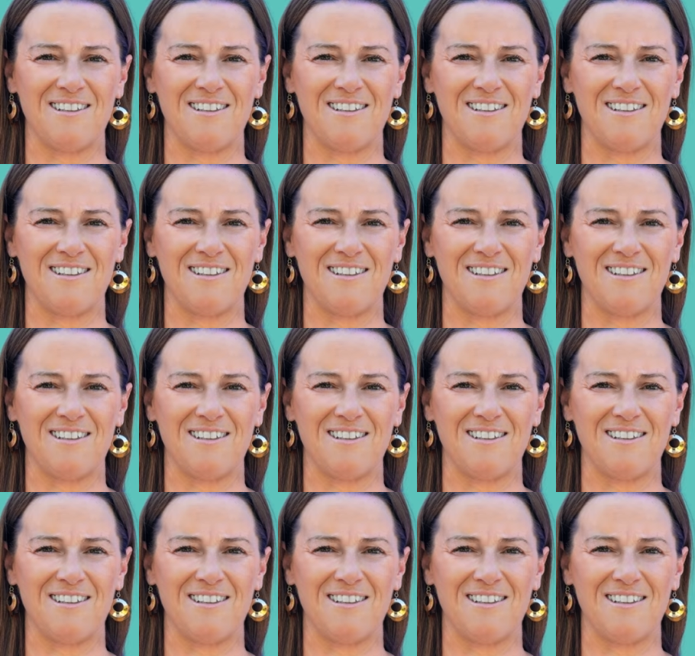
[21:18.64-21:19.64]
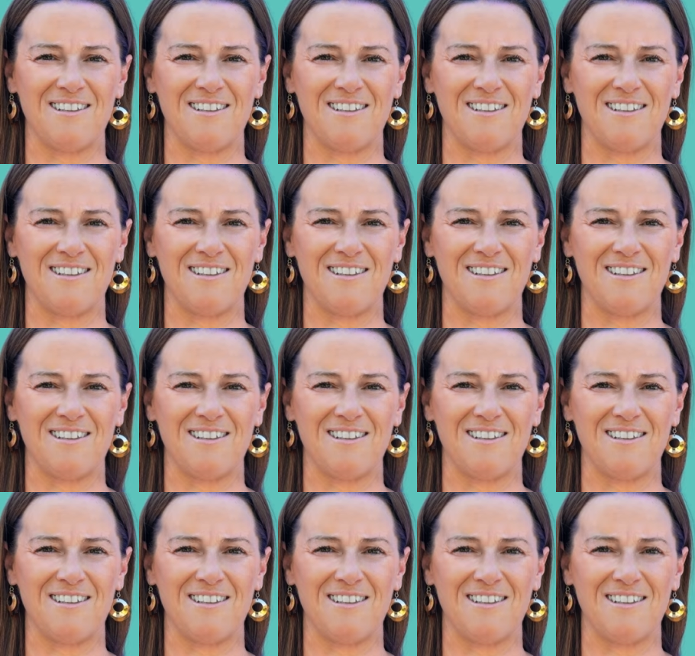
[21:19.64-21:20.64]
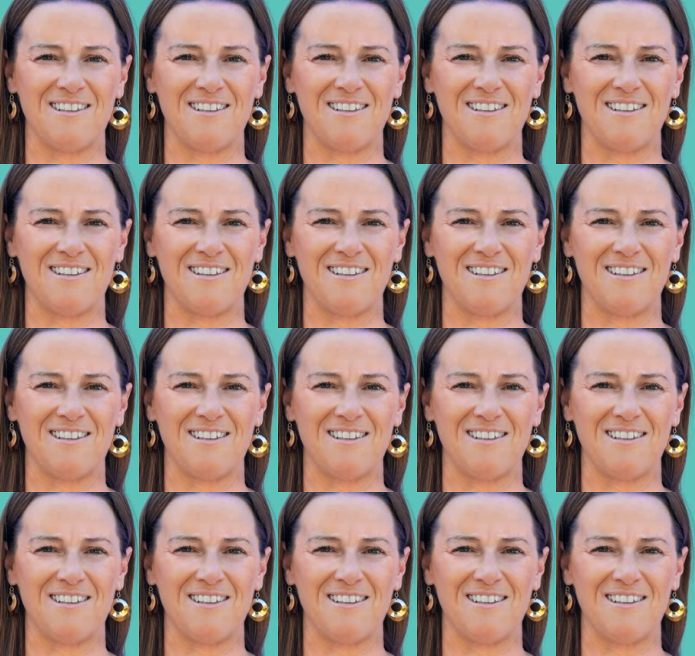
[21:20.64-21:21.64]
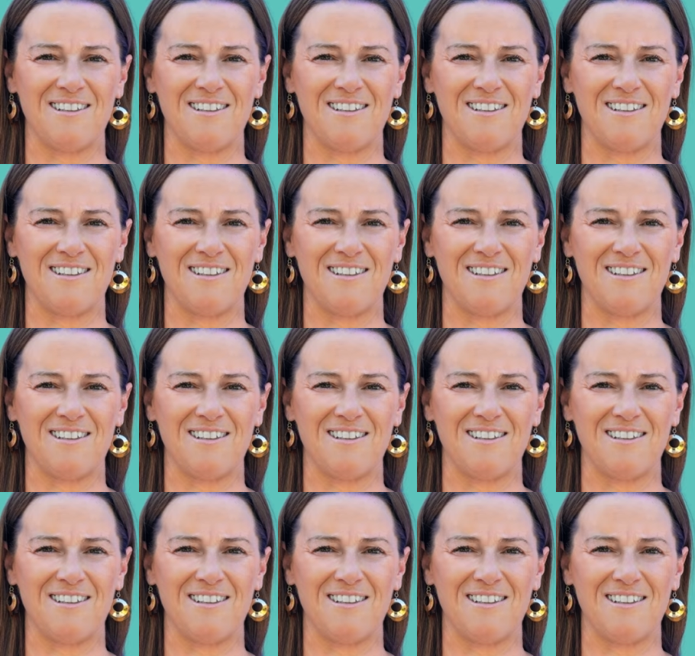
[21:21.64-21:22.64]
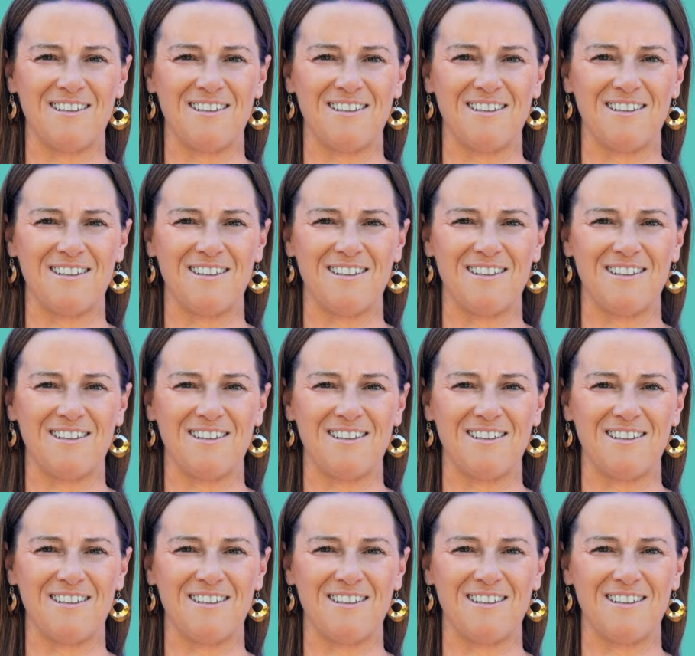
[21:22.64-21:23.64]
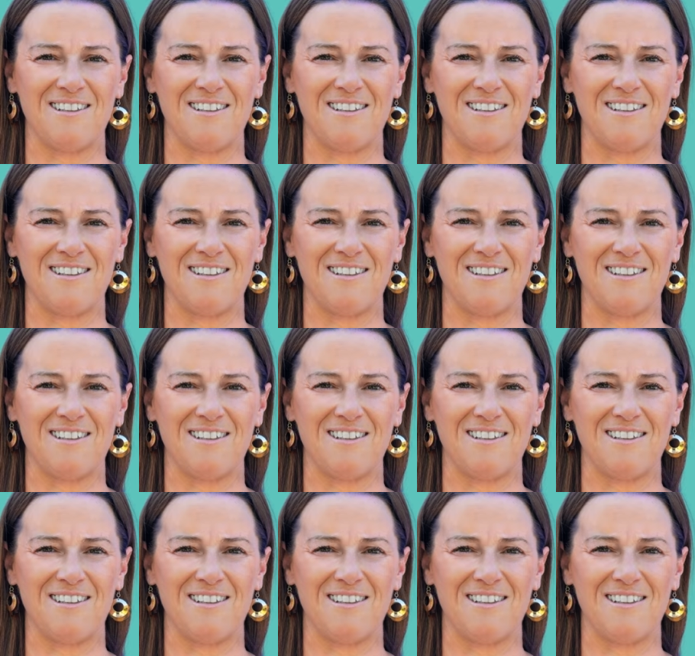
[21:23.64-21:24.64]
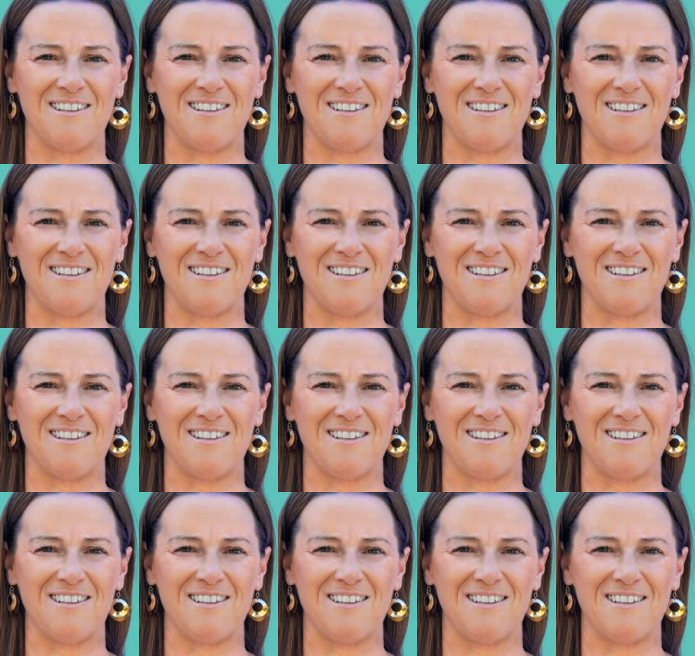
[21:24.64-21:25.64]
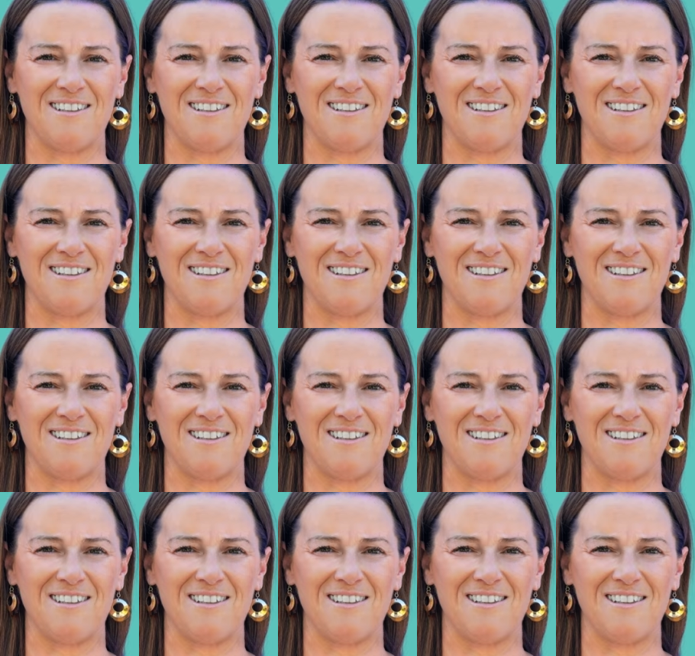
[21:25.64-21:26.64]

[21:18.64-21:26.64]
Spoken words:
(no lip movement)